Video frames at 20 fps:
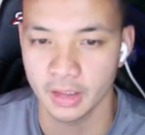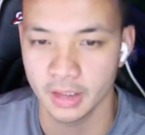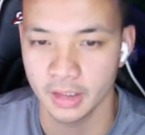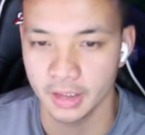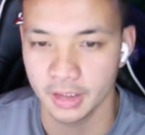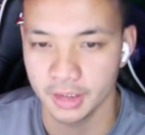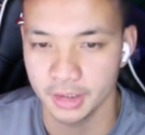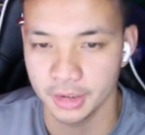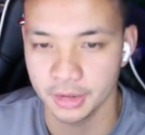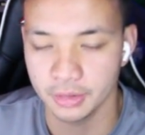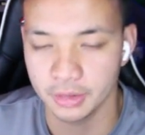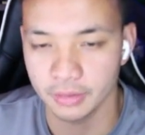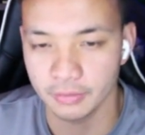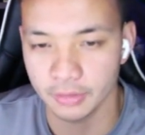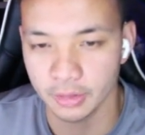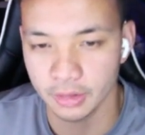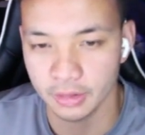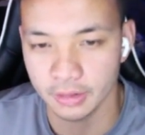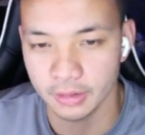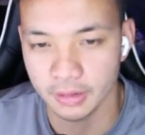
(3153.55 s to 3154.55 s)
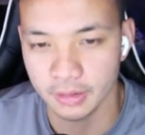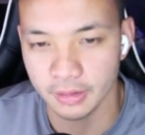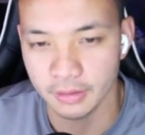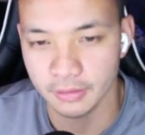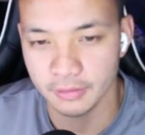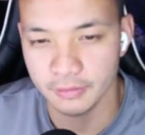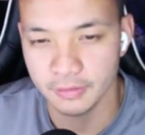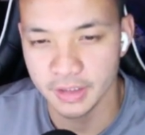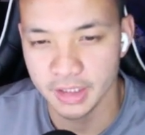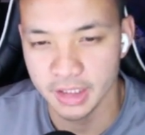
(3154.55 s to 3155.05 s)
You convert
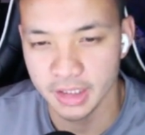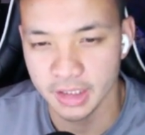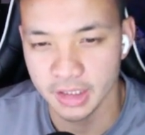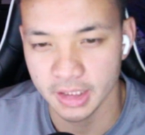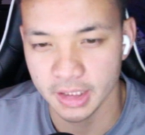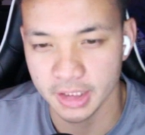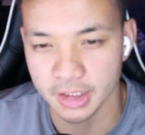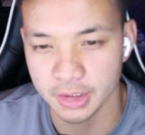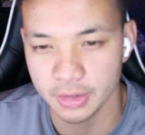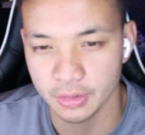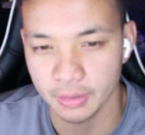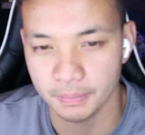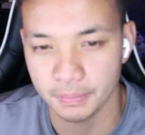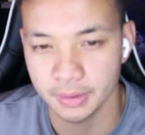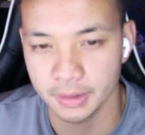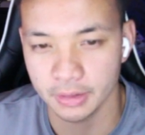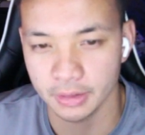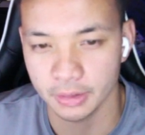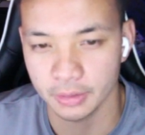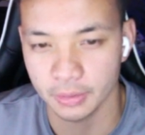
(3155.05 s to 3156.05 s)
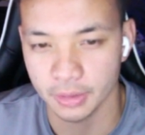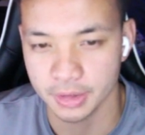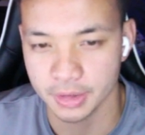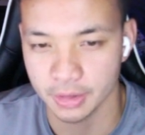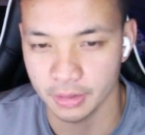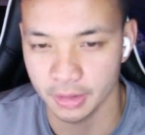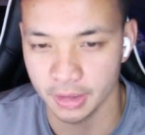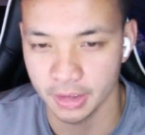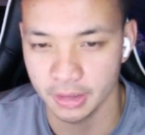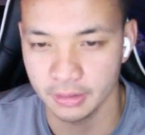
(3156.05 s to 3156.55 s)
V into a pure
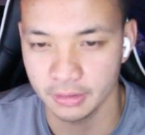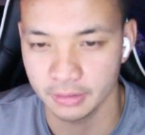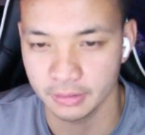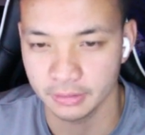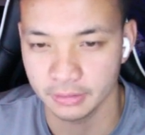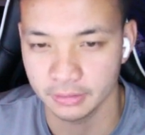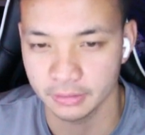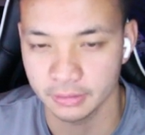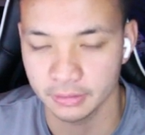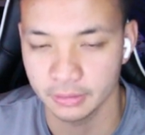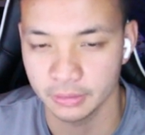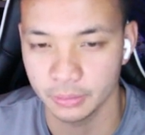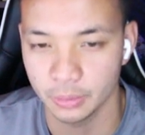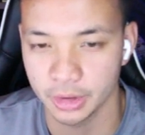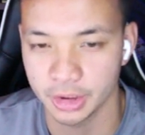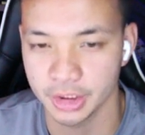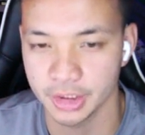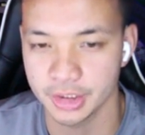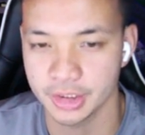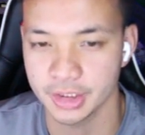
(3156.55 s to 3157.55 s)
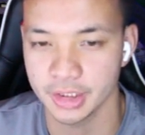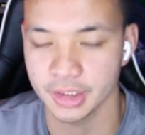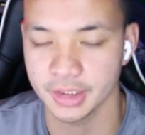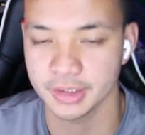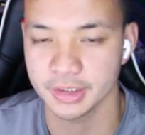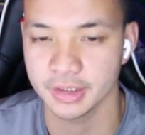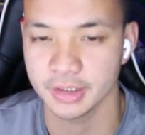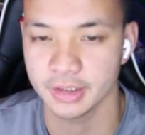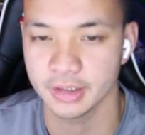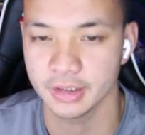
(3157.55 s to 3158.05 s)
quaternion, which is just
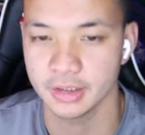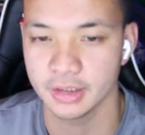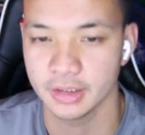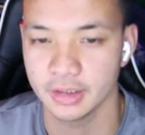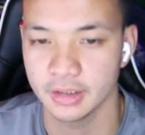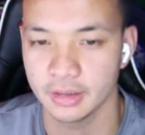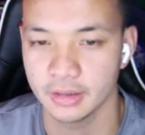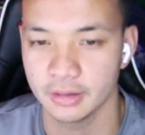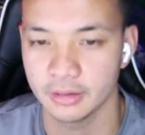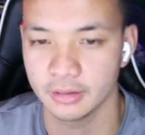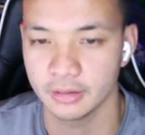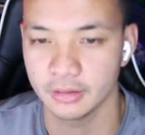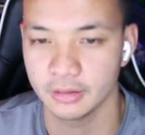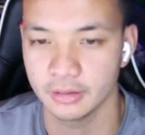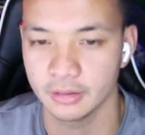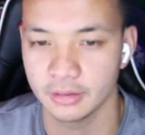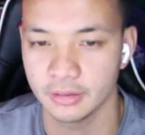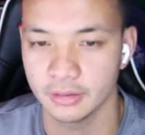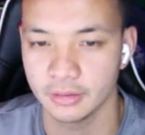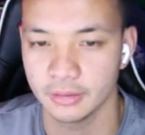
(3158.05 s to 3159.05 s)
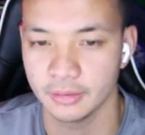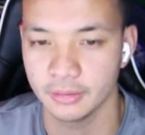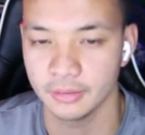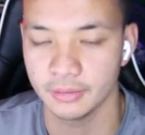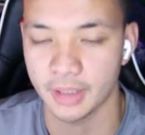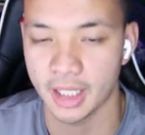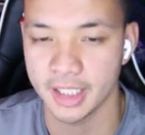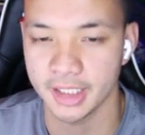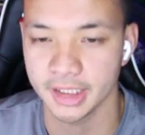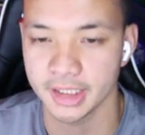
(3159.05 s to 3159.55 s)

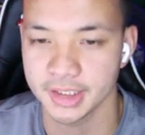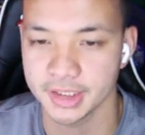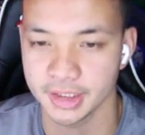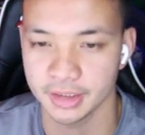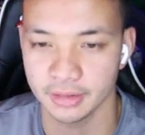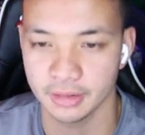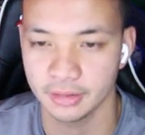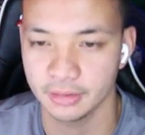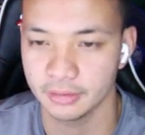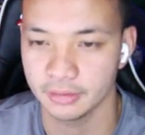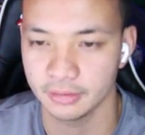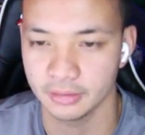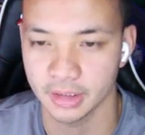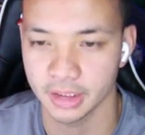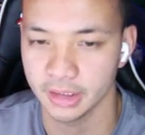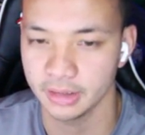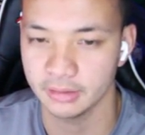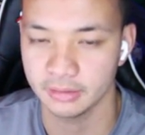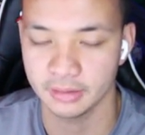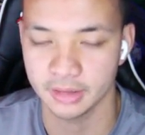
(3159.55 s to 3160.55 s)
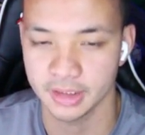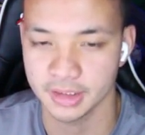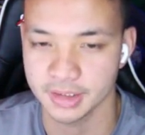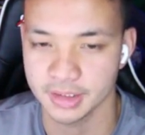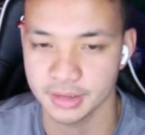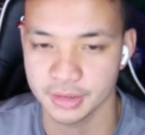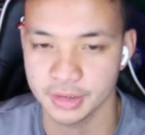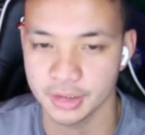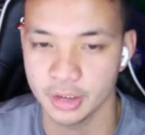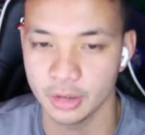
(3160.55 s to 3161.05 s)
adding a 0, right? Because there's
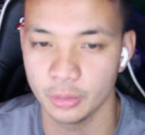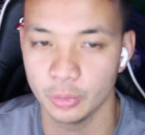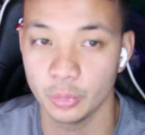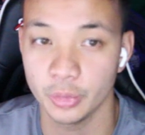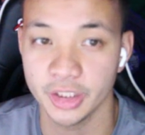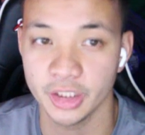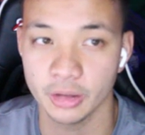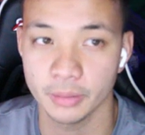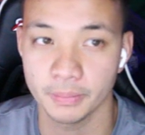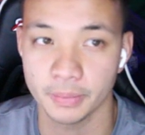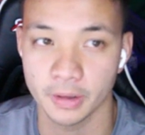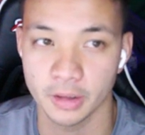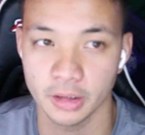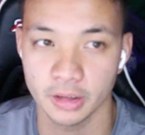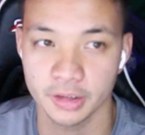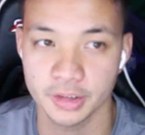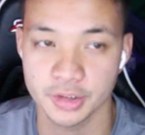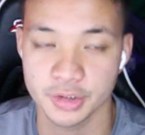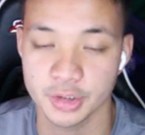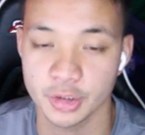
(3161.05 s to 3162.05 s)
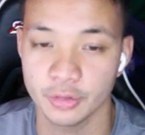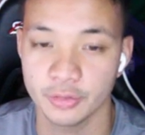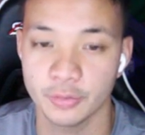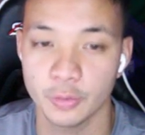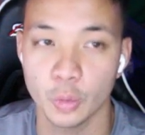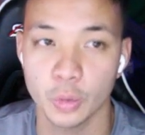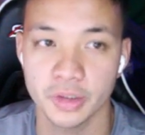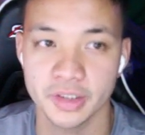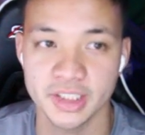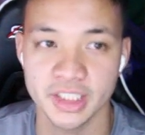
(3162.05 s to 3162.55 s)
no real part, because there's no
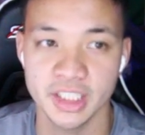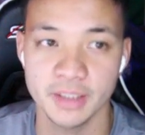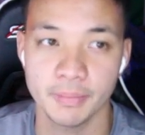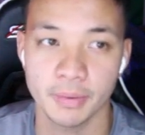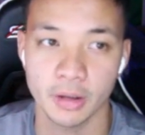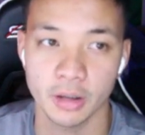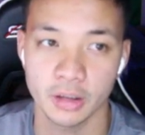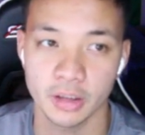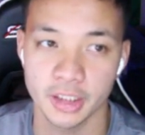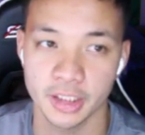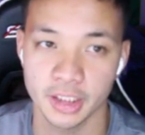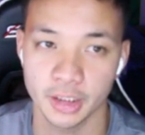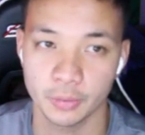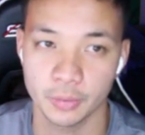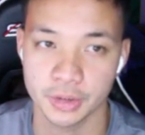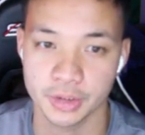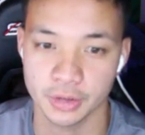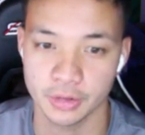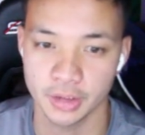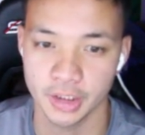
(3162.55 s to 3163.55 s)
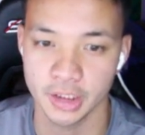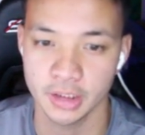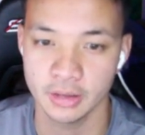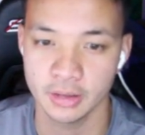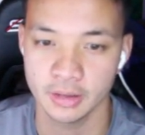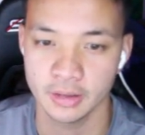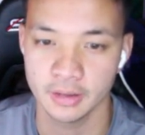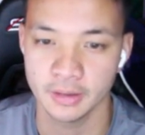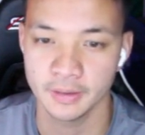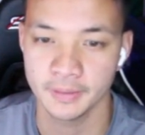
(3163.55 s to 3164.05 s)
4D part in the quaternion.
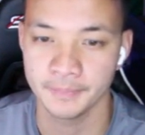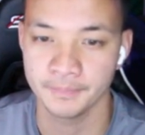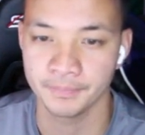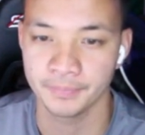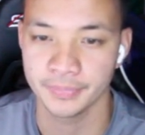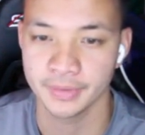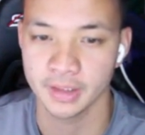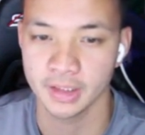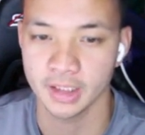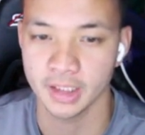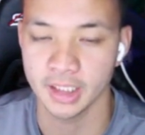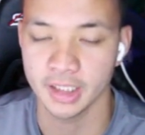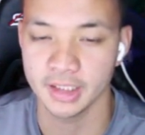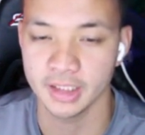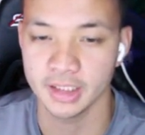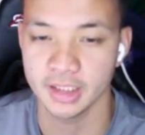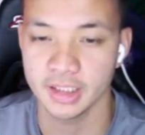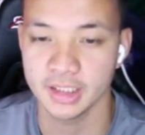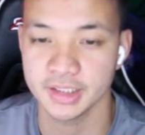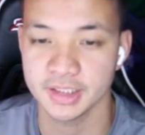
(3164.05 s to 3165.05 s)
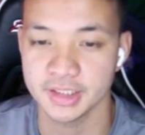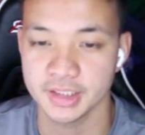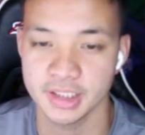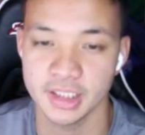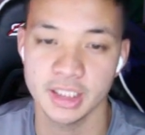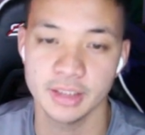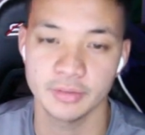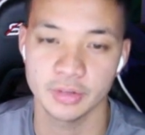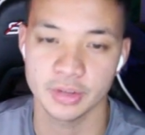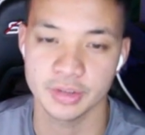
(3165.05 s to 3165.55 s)
And then this is the
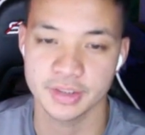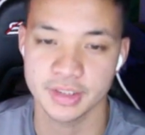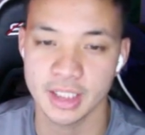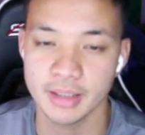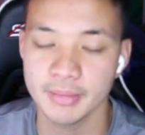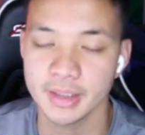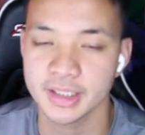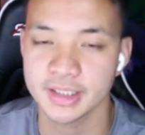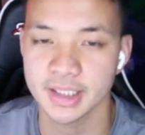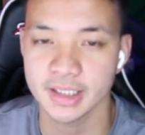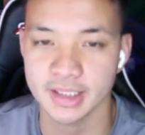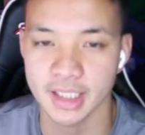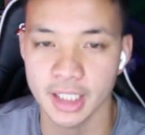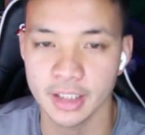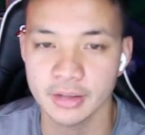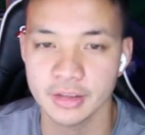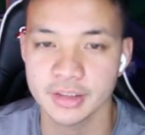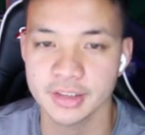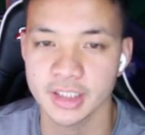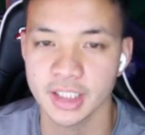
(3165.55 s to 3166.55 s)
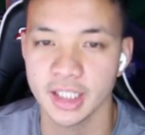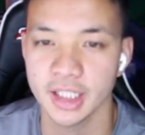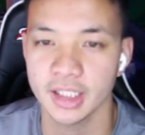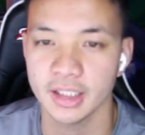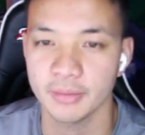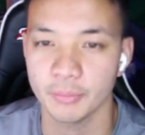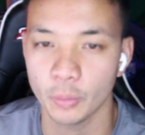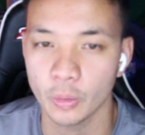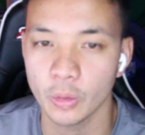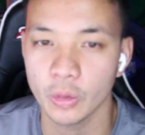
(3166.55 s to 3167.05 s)
inverse. That makes sense. I understand
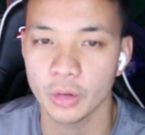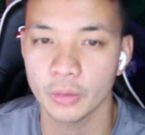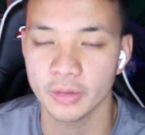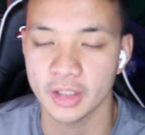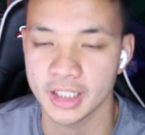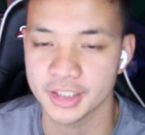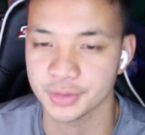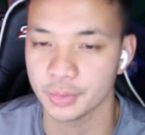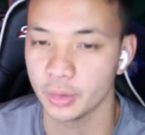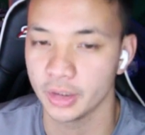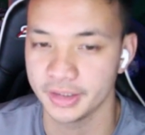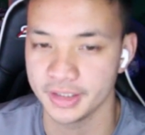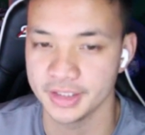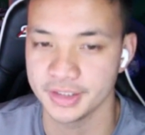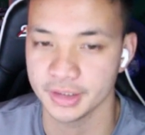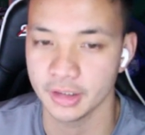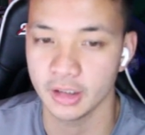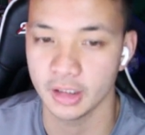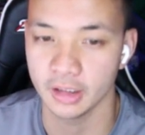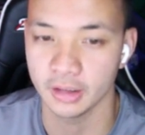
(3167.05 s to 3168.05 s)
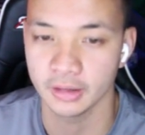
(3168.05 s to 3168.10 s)
more or less what these are.